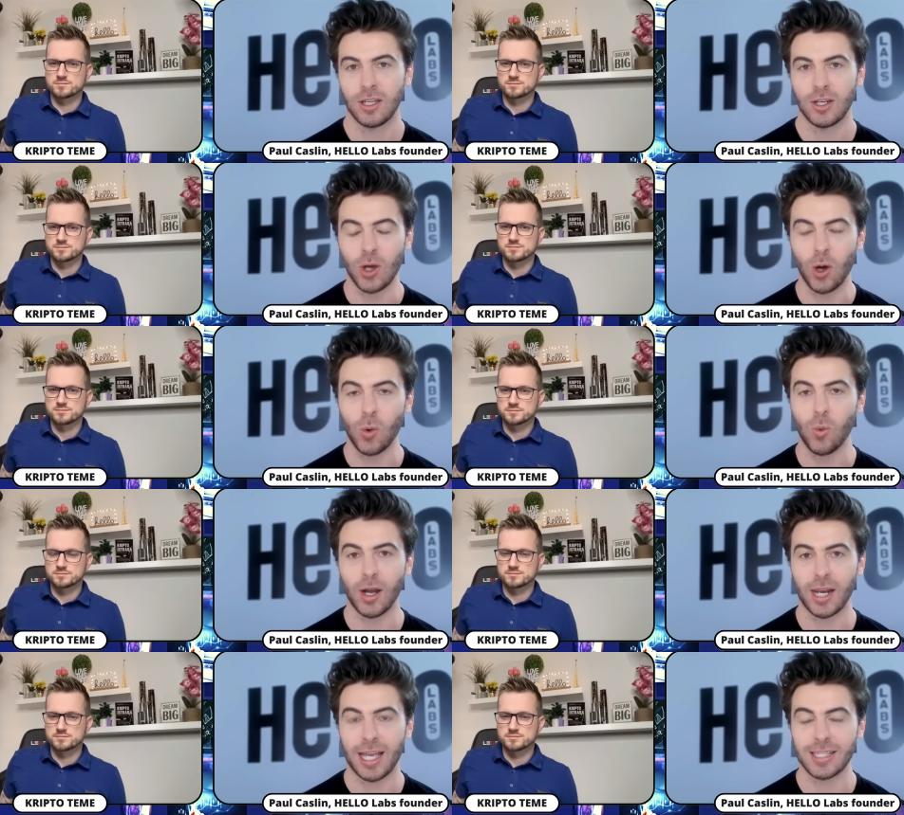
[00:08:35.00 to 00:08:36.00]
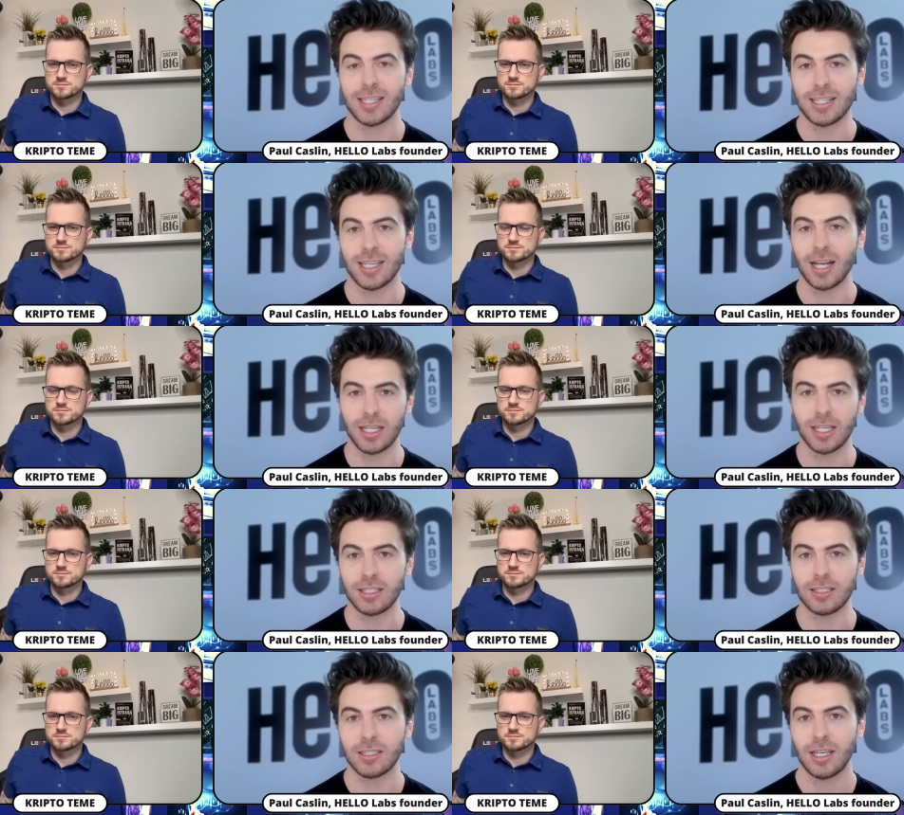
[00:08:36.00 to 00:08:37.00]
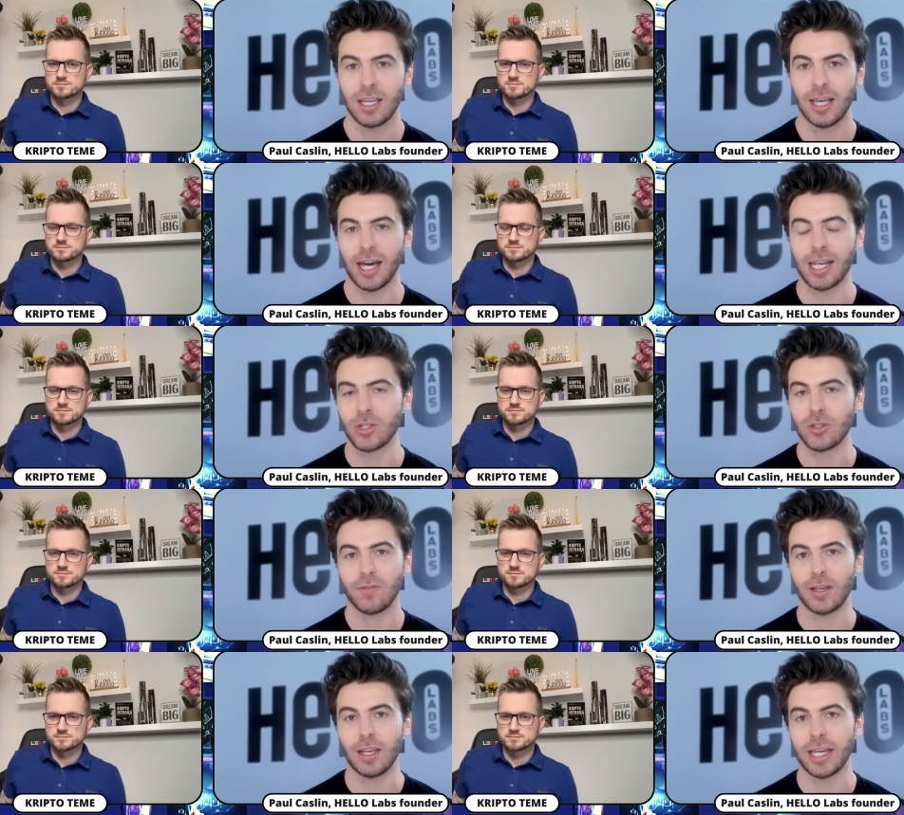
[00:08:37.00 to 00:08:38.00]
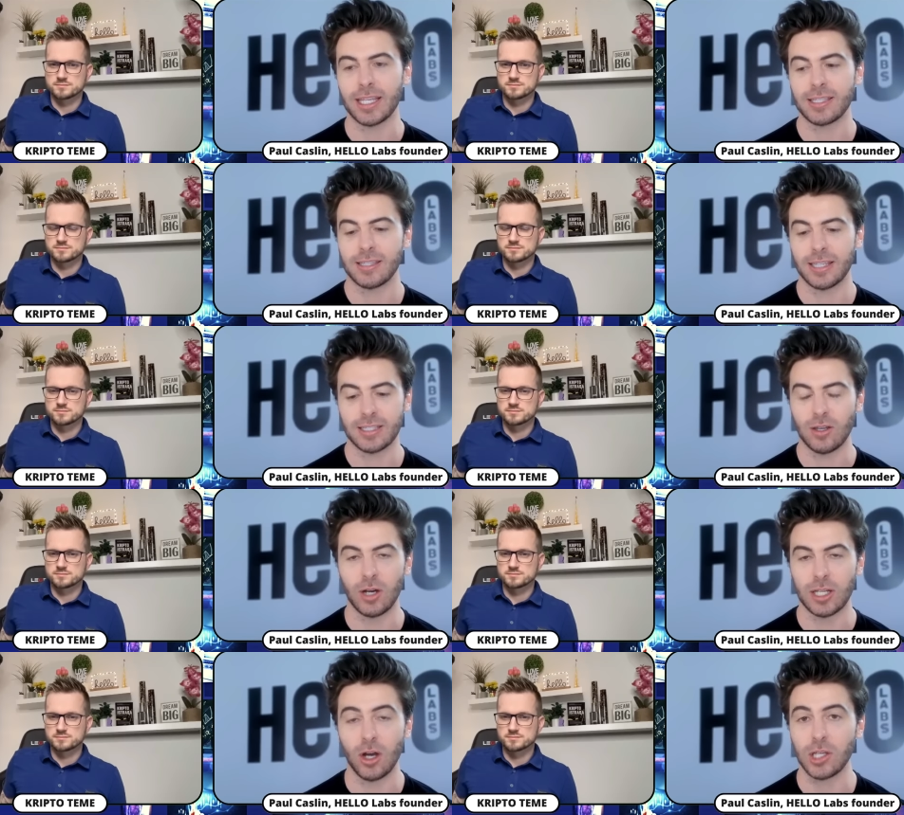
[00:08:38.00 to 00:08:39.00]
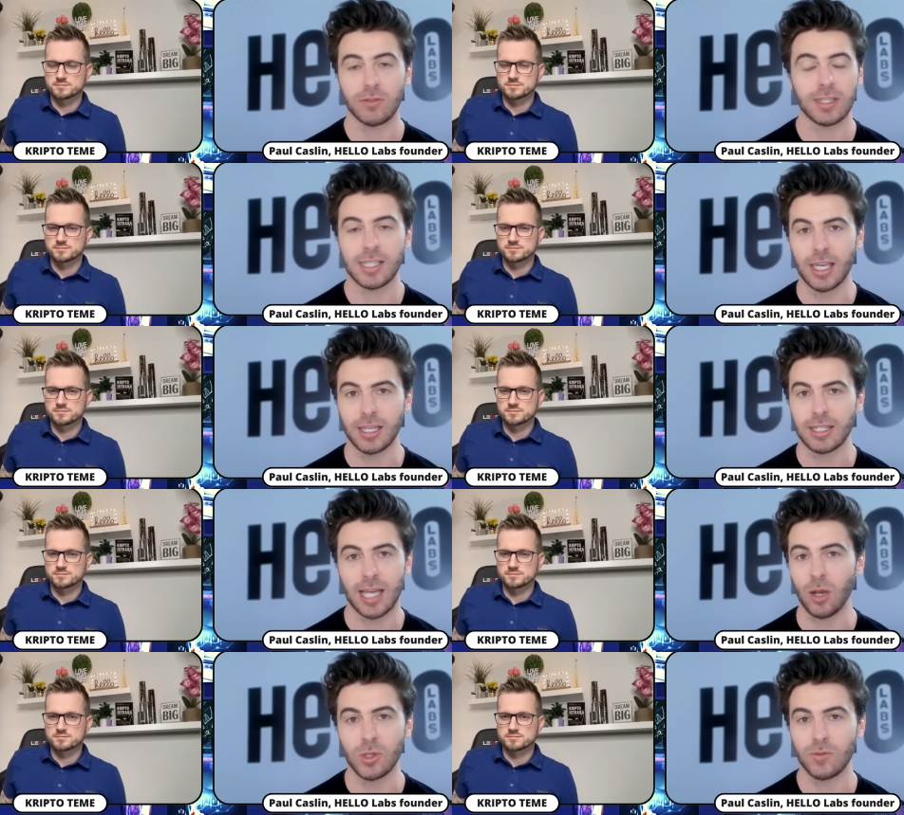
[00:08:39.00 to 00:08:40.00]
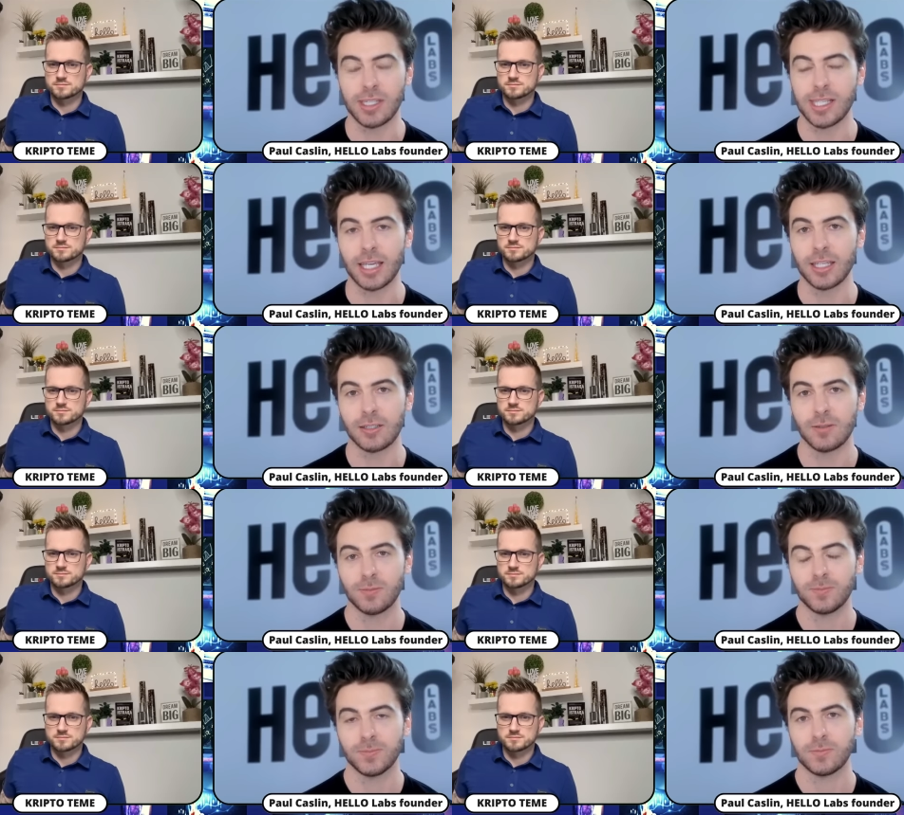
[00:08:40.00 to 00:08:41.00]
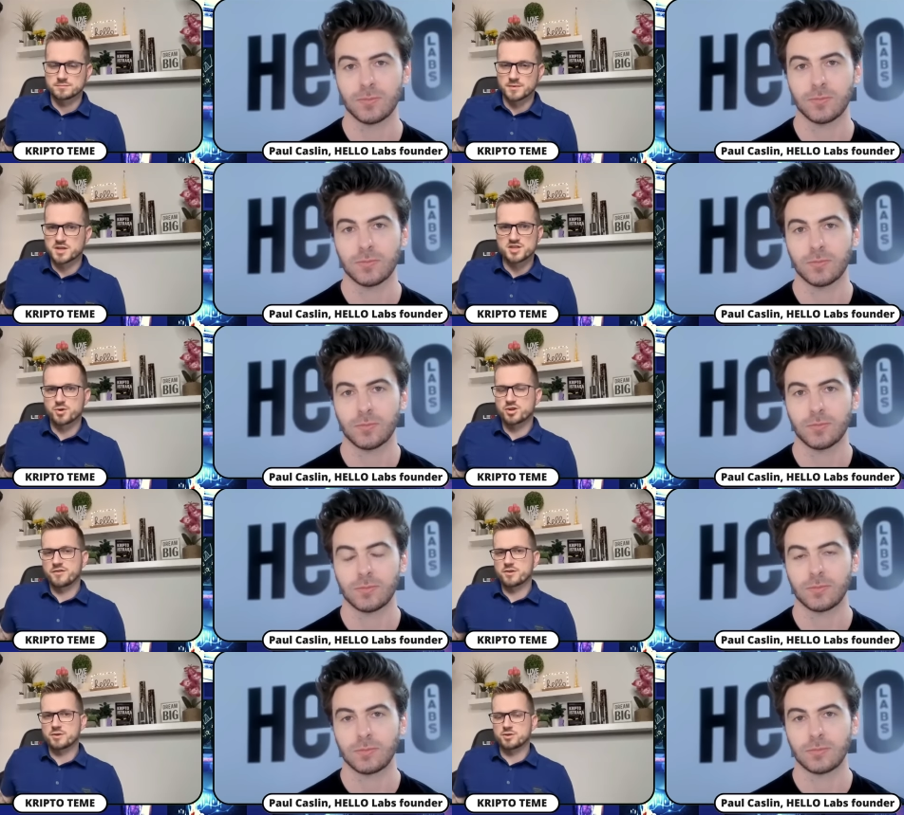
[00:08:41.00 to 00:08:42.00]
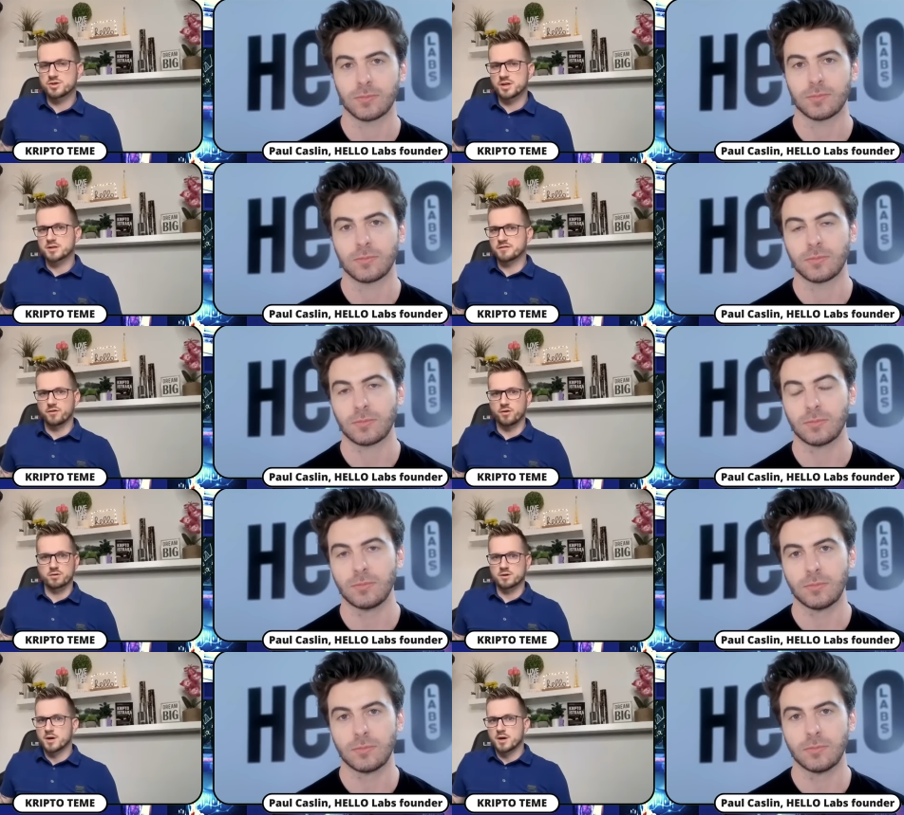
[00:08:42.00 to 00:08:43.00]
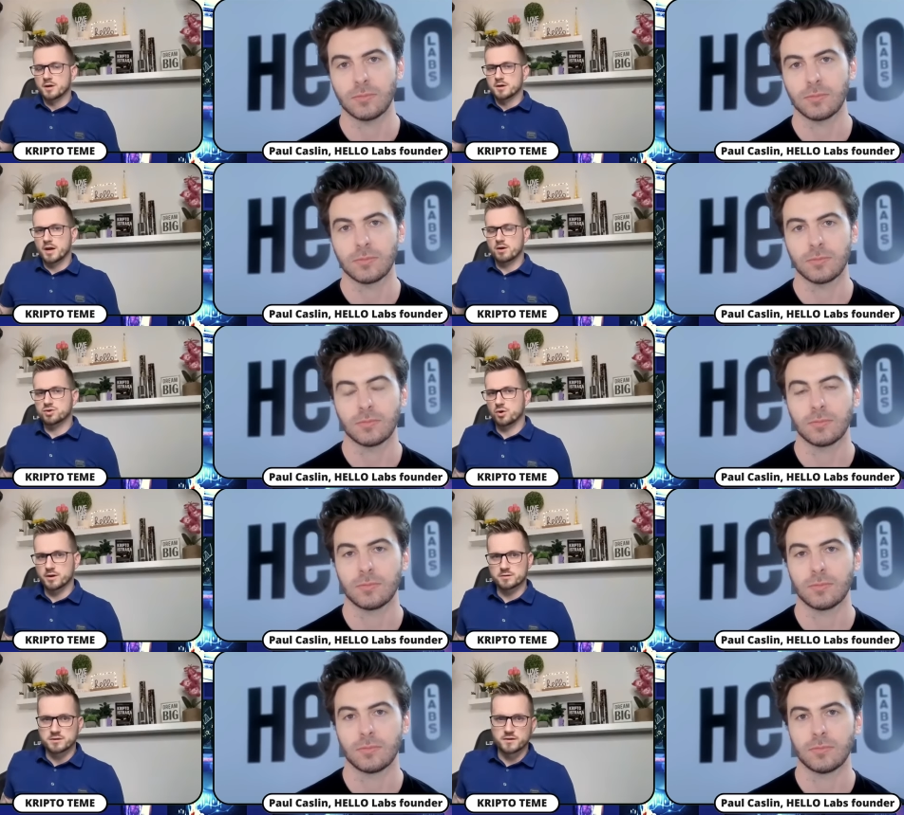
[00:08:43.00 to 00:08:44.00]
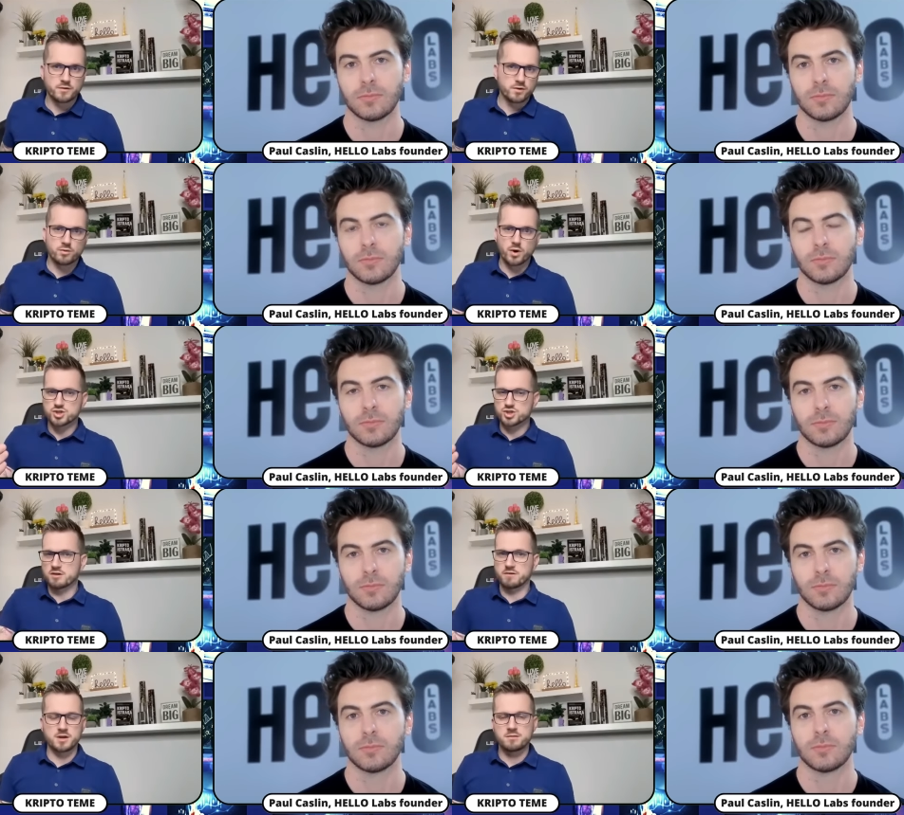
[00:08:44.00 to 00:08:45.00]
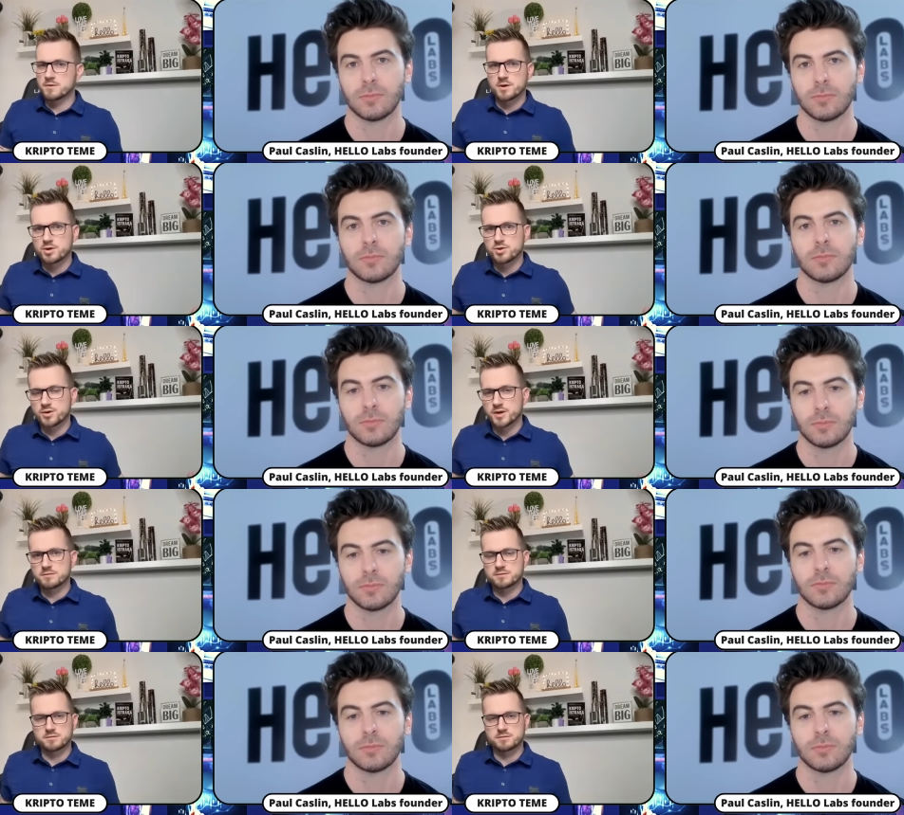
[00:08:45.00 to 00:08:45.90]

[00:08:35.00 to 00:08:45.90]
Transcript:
Speaker 1: No one has these ideas, and I just feel like it's it's it's ours for the taking. It's Hello's for the
Speaker 2: taking. And there's beautiful utility for Hello token. If you want to watch T V, You need